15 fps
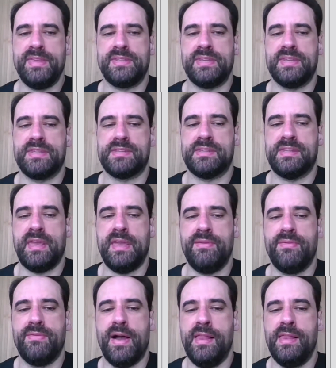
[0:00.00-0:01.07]
This is
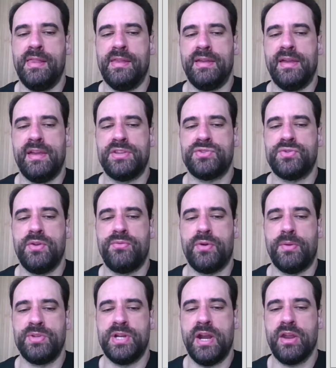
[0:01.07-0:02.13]
the eval string
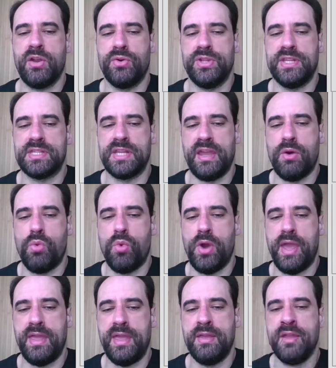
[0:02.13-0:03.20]
from char code is like a
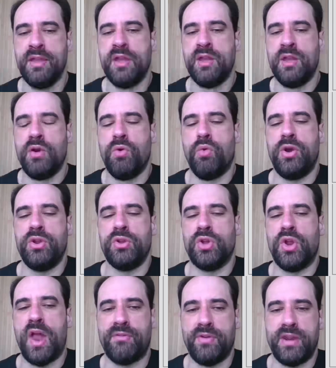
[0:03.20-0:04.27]
way where
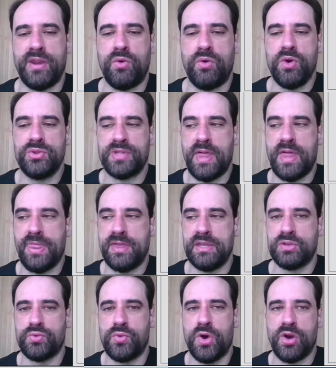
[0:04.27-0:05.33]
you don't have quotes and
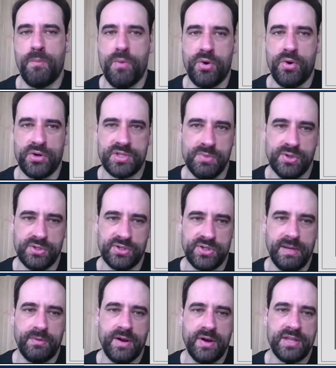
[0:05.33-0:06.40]
things work more
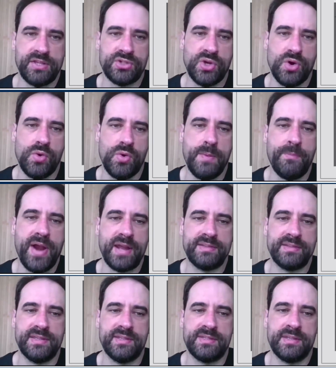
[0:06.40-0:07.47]
smoothly, right? So in
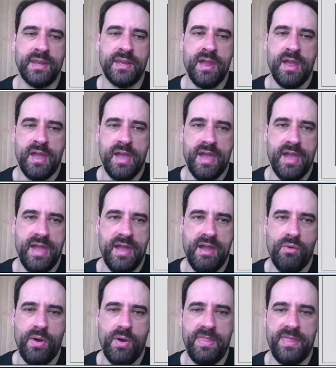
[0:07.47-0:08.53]
practice,
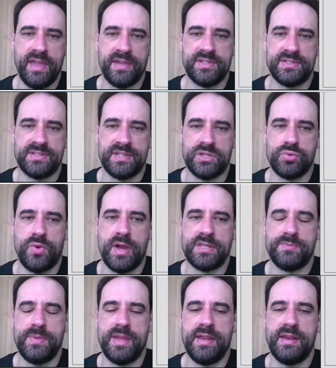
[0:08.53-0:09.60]
when the XSS was
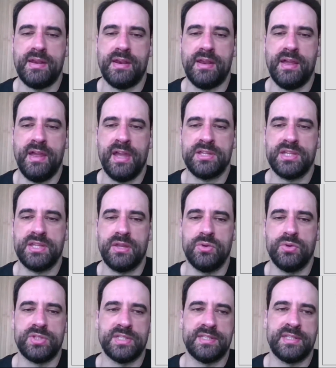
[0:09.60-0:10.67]
being
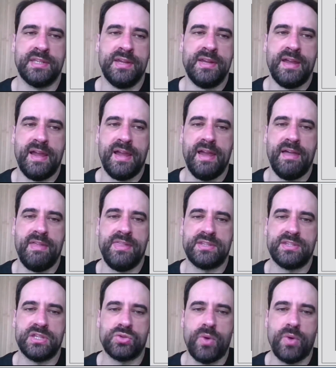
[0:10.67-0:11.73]
executed,
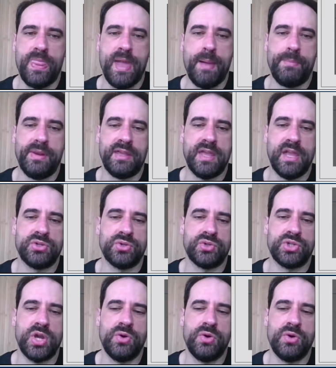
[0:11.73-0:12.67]
this is what the application